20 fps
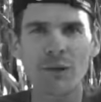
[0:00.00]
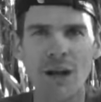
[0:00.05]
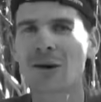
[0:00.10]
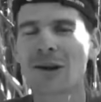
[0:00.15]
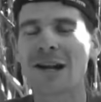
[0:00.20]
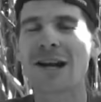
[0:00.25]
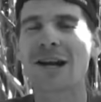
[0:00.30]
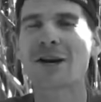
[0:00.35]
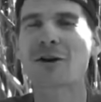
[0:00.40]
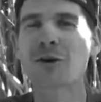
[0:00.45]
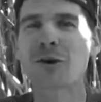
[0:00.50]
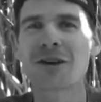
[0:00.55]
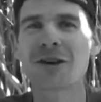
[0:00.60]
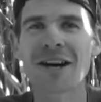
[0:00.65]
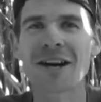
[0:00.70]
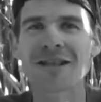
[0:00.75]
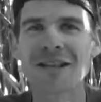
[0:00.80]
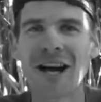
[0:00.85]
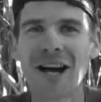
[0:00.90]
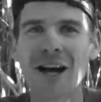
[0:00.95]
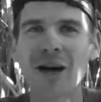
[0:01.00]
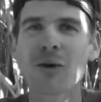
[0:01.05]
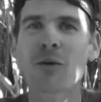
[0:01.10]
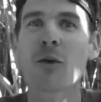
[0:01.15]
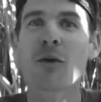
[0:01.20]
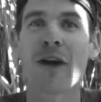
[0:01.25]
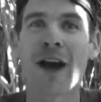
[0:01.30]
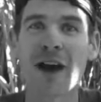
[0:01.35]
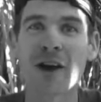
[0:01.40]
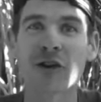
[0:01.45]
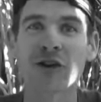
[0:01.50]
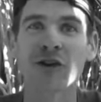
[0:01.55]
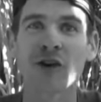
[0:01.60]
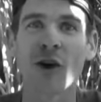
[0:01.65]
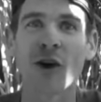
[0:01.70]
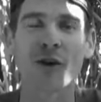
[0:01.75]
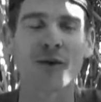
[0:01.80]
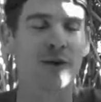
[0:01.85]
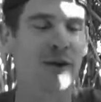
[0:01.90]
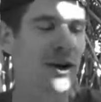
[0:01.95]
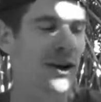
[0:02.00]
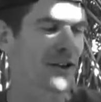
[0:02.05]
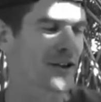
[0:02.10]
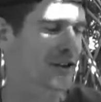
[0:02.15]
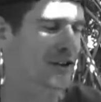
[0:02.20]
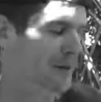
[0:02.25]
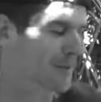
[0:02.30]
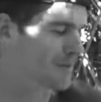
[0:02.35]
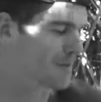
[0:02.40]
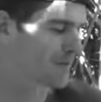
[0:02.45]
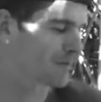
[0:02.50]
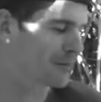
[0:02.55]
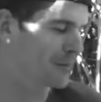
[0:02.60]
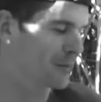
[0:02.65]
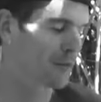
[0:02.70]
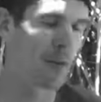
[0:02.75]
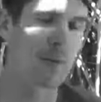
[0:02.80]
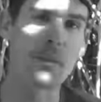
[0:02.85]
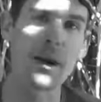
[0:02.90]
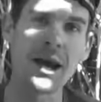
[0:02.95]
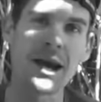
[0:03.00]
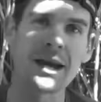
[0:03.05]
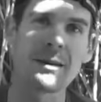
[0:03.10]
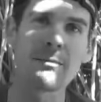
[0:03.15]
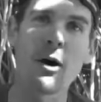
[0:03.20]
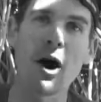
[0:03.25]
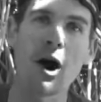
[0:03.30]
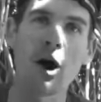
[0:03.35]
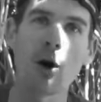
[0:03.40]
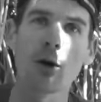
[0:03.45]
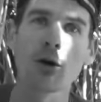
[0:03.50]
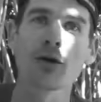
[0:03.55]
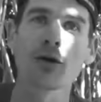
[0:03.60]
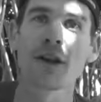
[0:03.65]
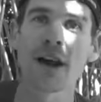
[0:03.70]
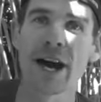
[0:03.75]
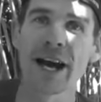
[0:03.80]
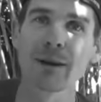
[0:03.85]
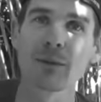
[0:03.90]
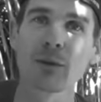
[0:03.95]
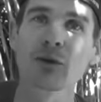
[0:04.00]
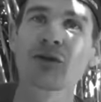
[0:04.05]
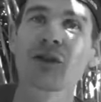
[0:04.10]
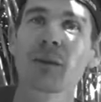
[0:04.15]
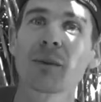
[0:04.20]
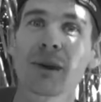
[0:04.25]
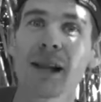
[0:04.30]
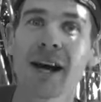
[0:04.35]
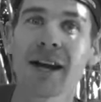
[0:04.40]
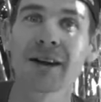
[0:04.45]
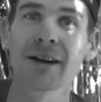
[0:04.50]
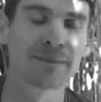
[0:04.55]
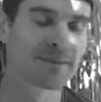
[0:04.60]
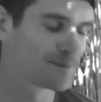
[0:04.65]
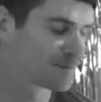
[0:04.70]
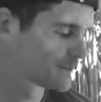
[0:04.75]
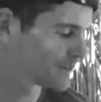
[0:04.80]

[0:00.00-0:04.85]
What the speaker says: Liquid Nutella without the side effects. For me, my health, the animals, and the planet.